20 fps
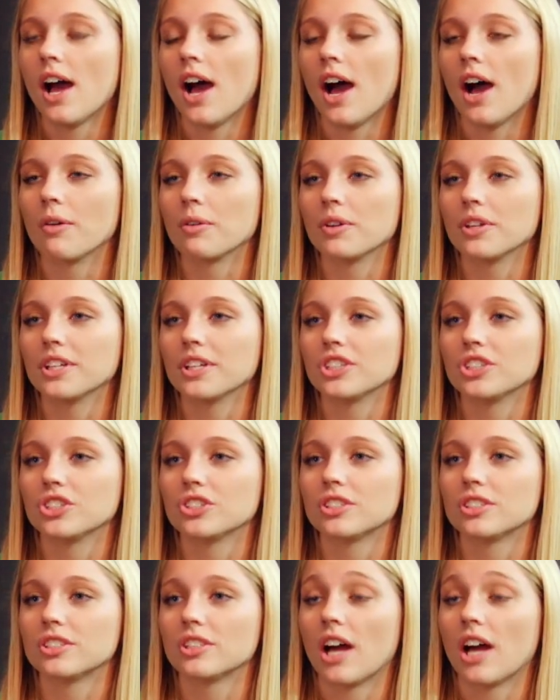I really
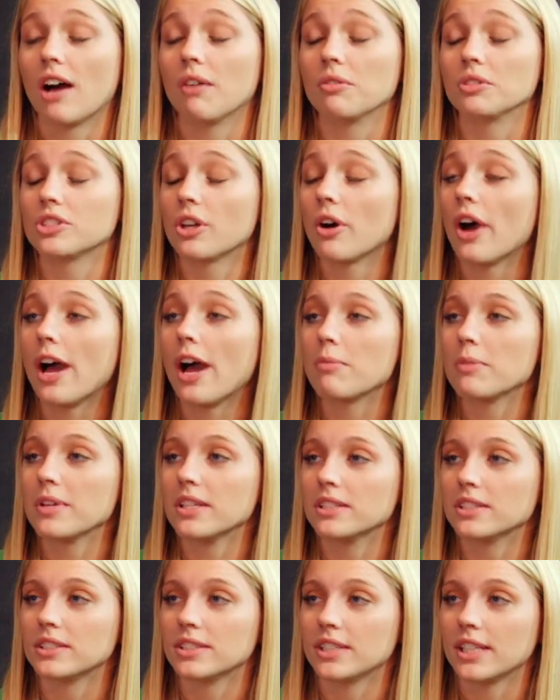just, I was so happy
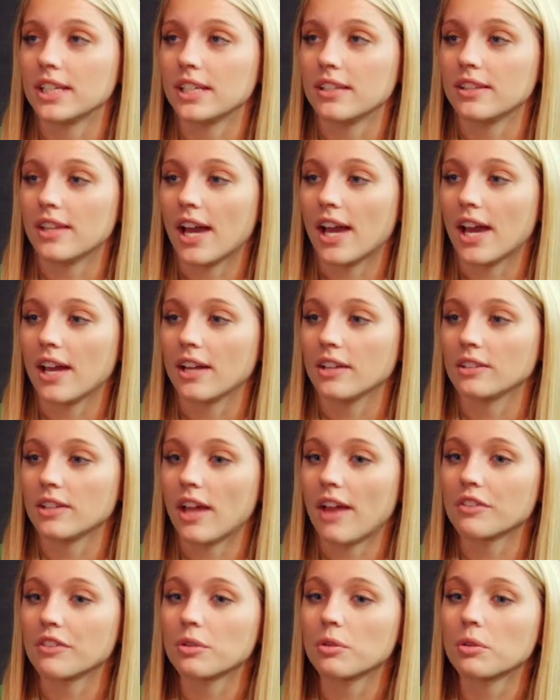to see that
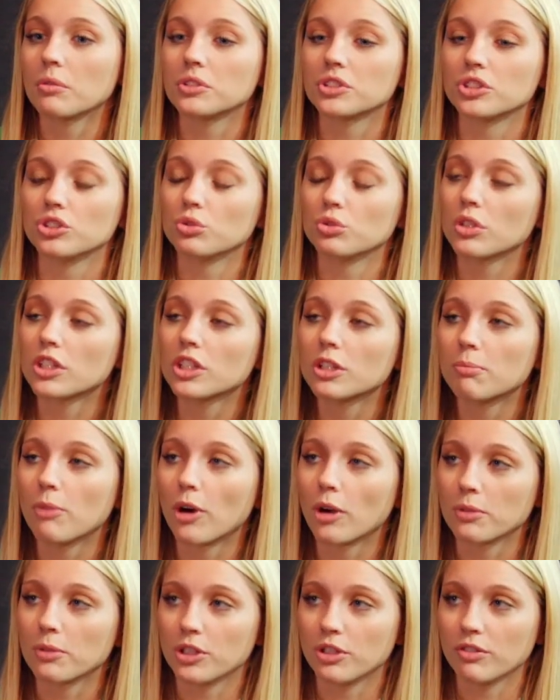everyone was enjoying the
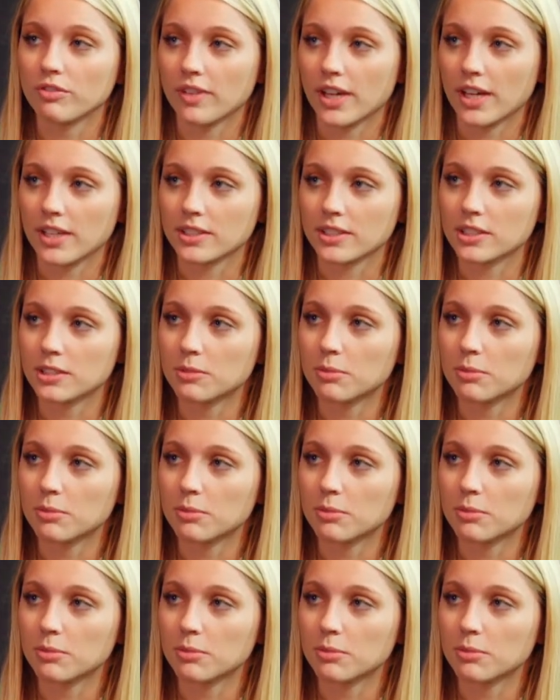barbecue fest,